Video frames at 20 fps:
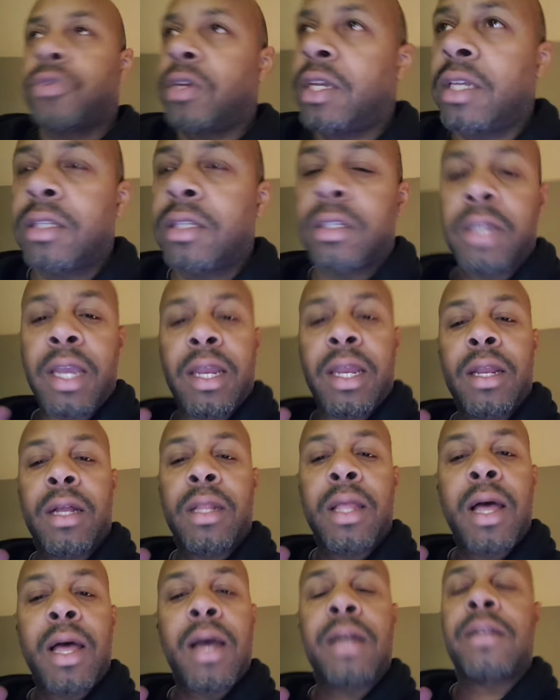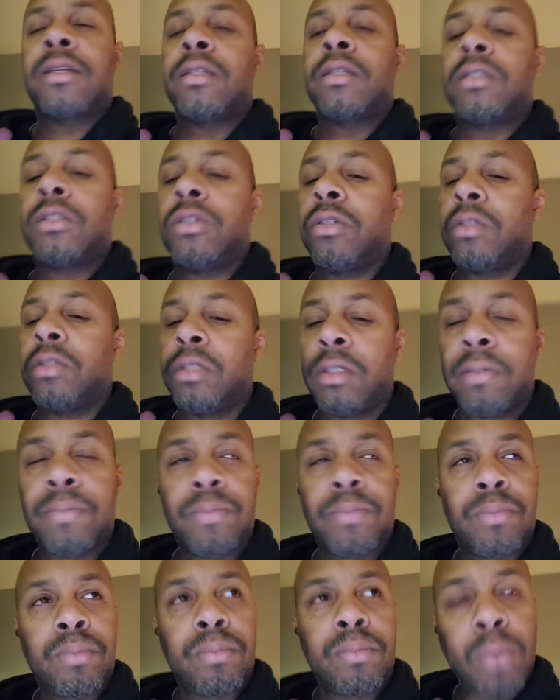it gets to 8 o'clock, you
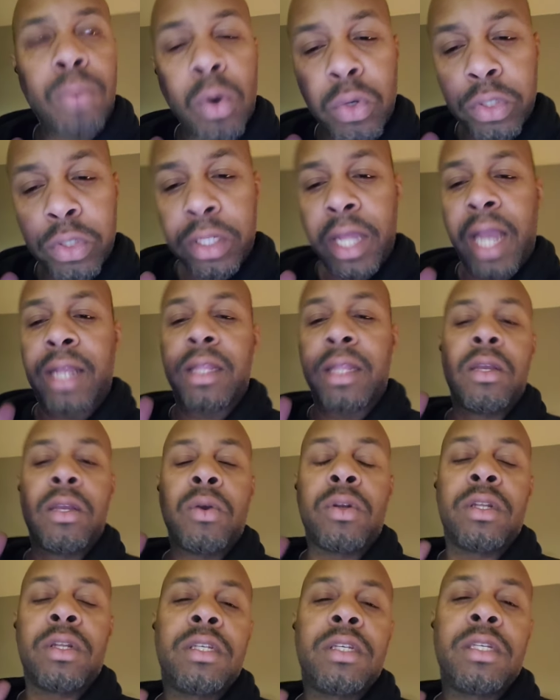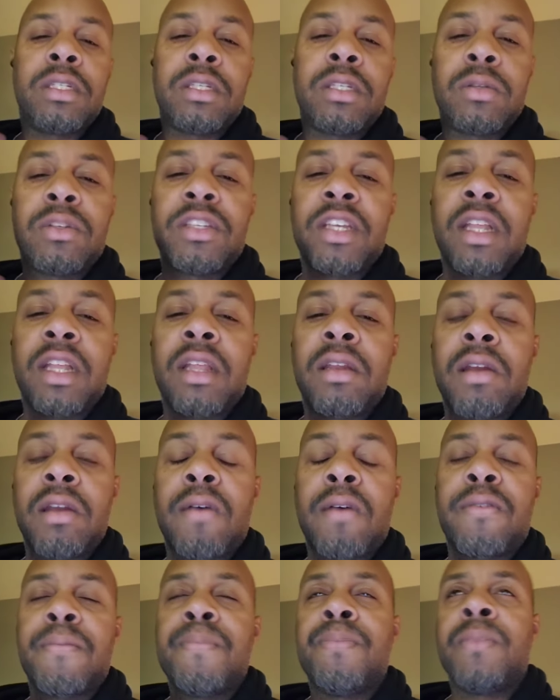most likely going to see some selling
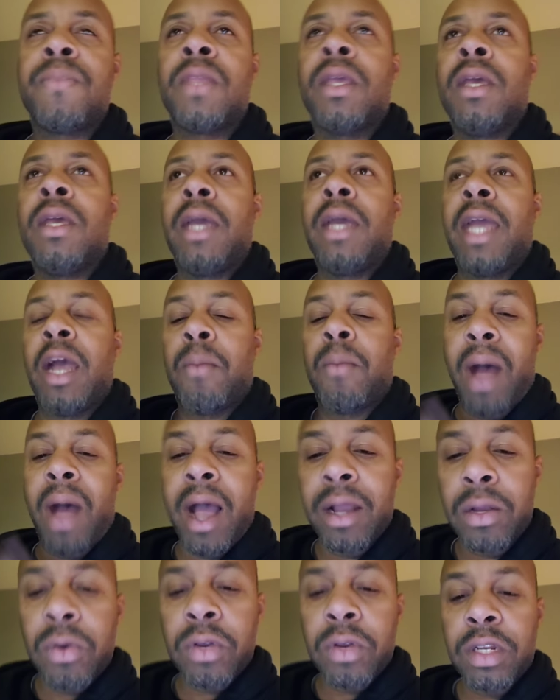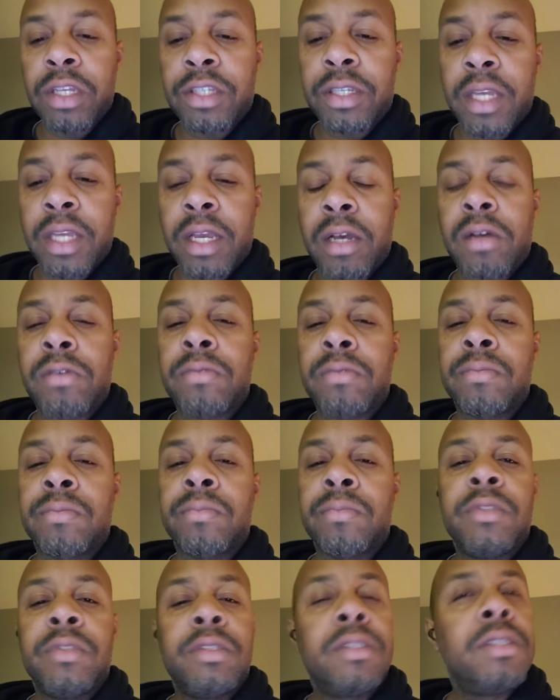off. Am I going to sell?
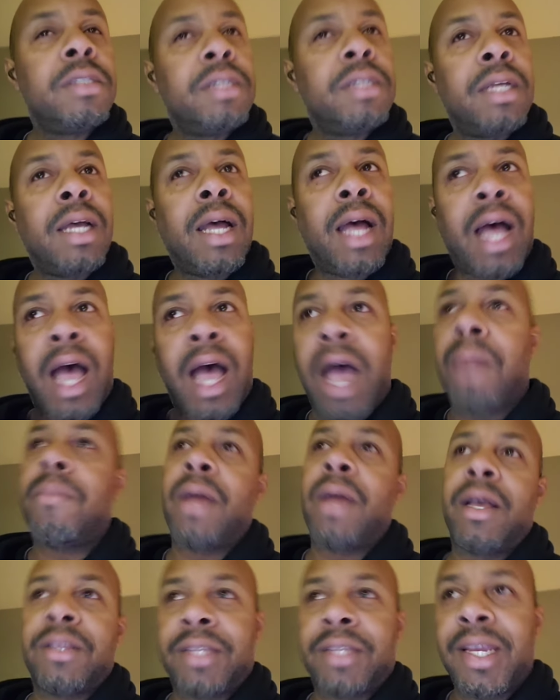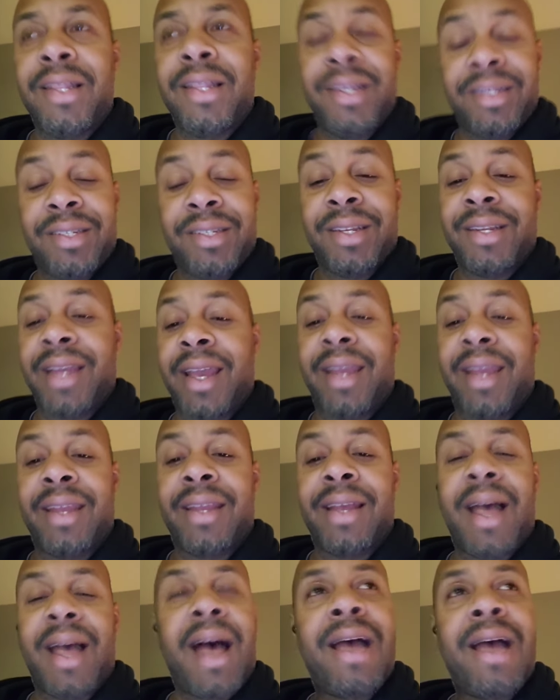I'm not selling today.
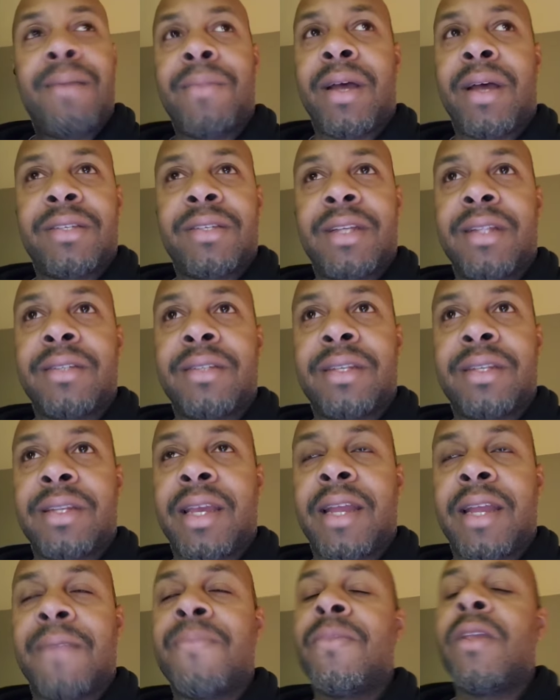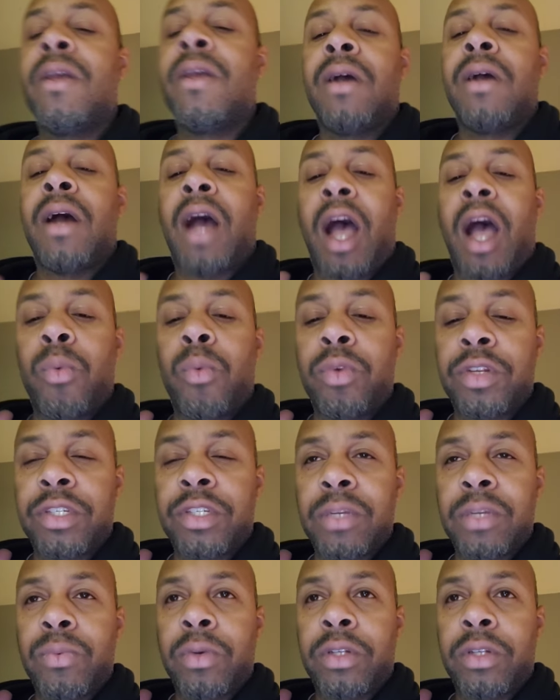I'm not selling today. I want to
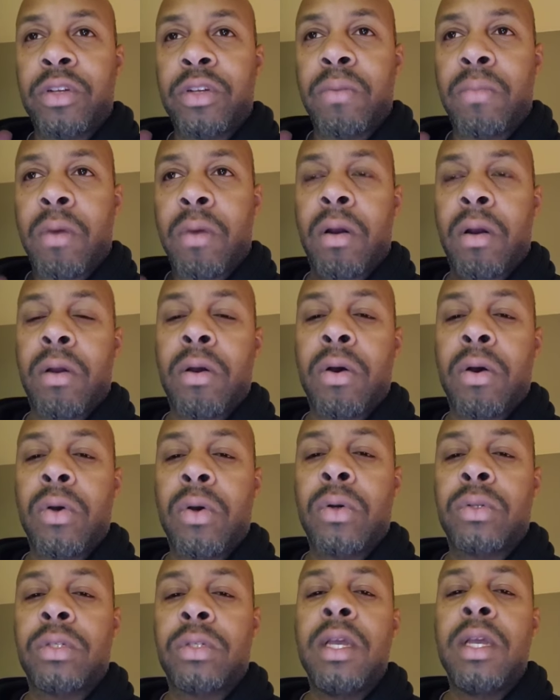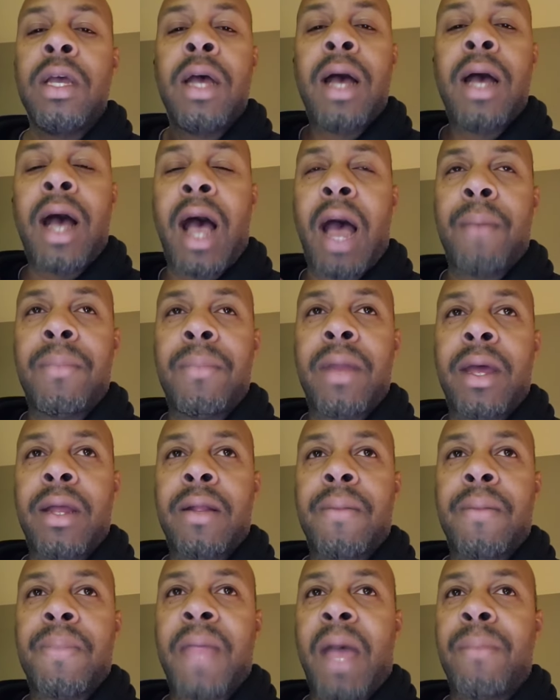see what tomorrow holds. I'm
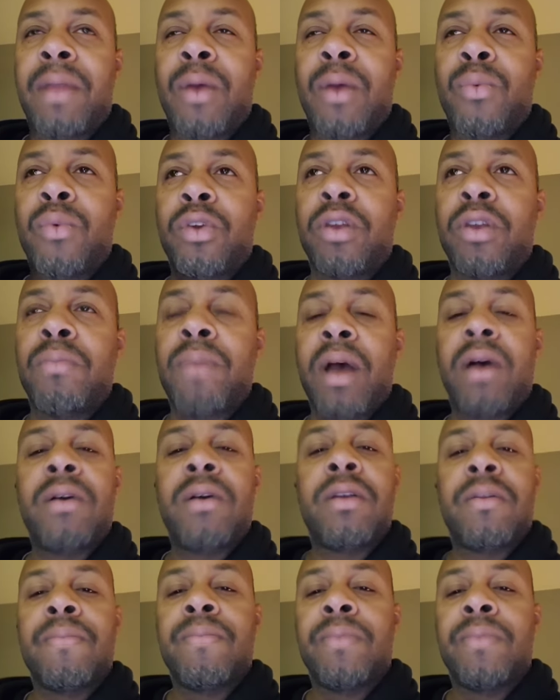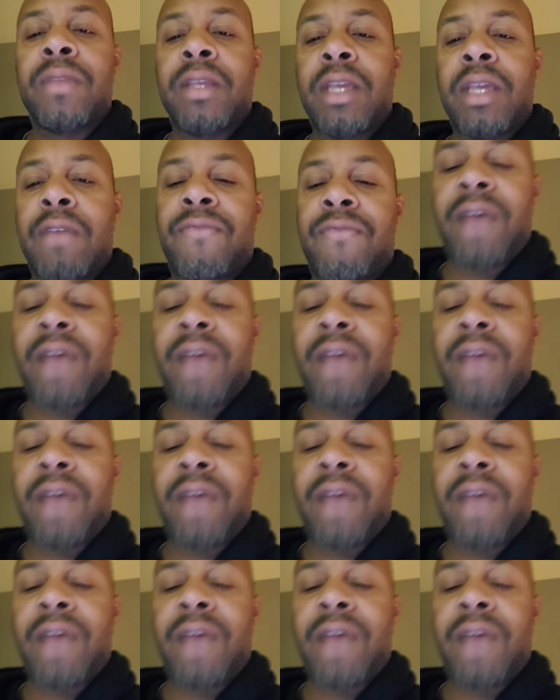not worried about if